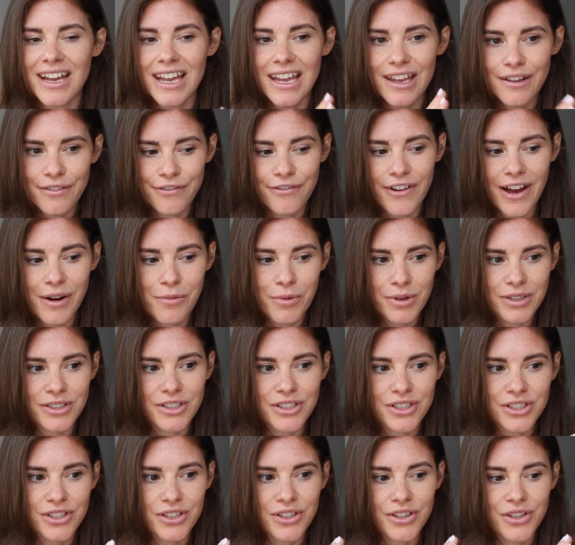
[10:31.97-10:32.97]
if I
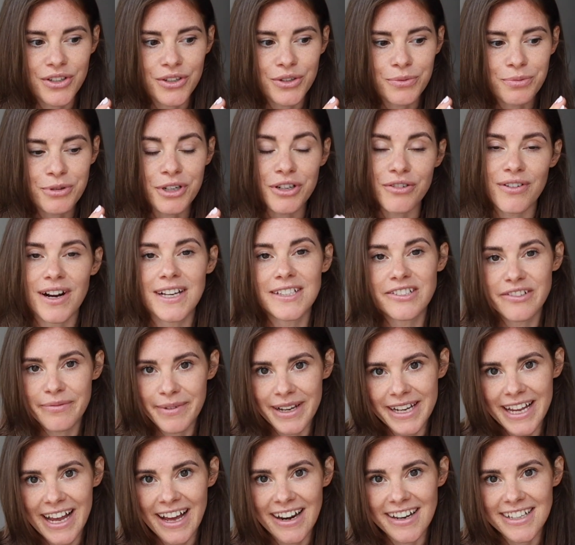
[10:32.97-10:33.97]
want to progress with
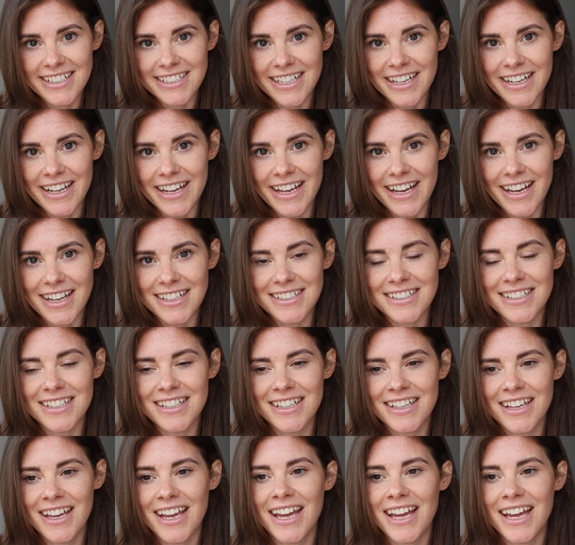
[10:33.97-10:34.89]
my calisthenics,